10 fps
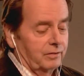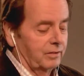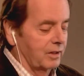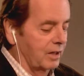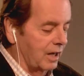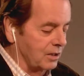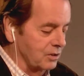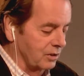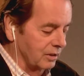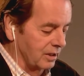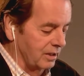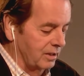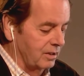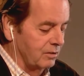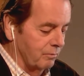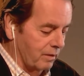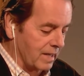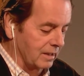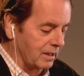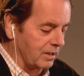constantly.
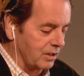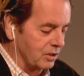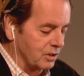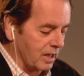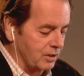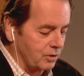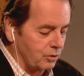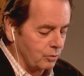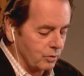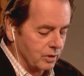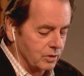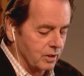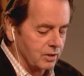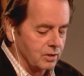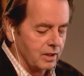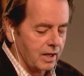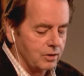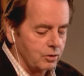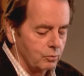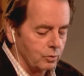Finally, they decide to do this. They decide
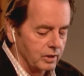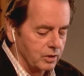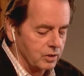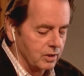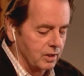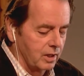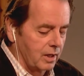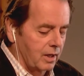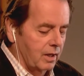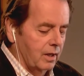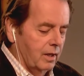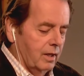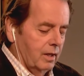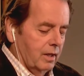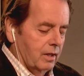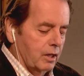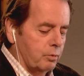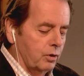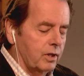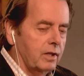to release it. They
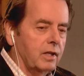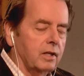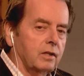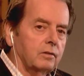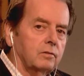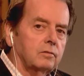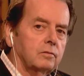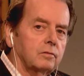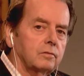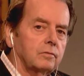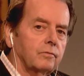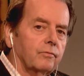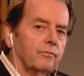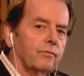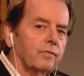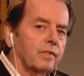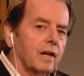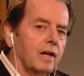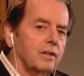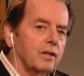put it in, I
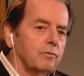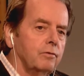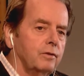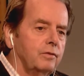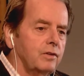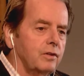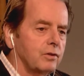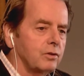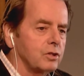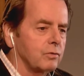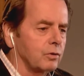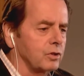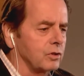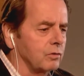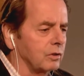think, 50 theaters for just a little